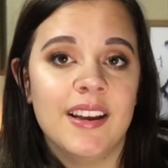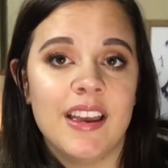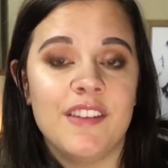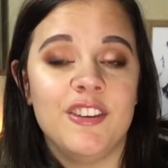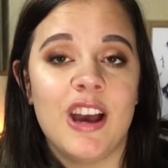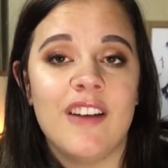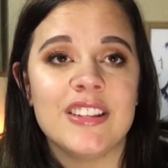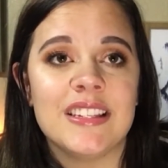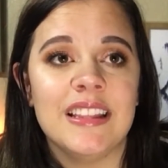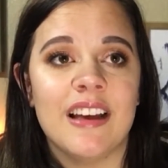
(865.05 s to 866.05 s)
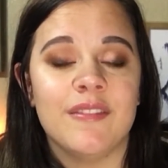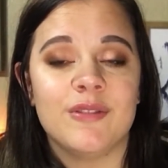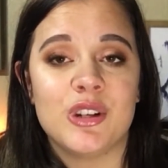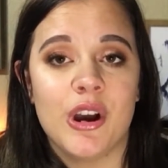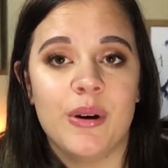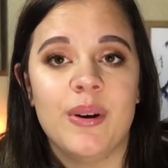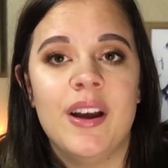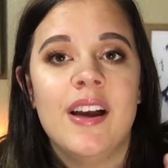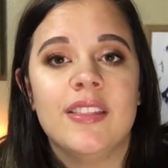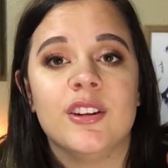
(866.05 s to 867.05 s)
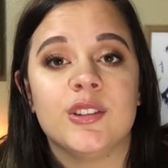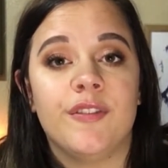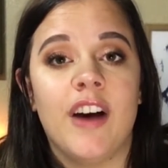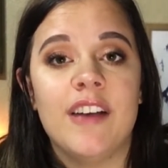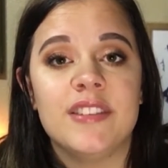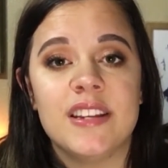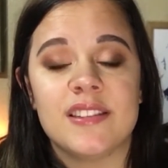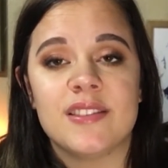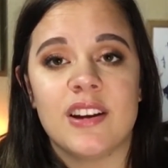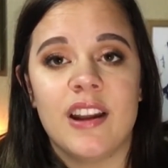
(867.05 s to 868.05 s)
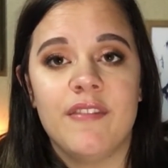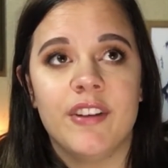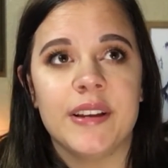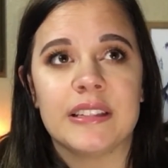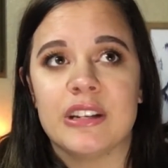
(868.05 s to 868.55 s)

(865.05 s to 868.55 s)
If you haven't seen that show, there's 5 seasons on Netflix.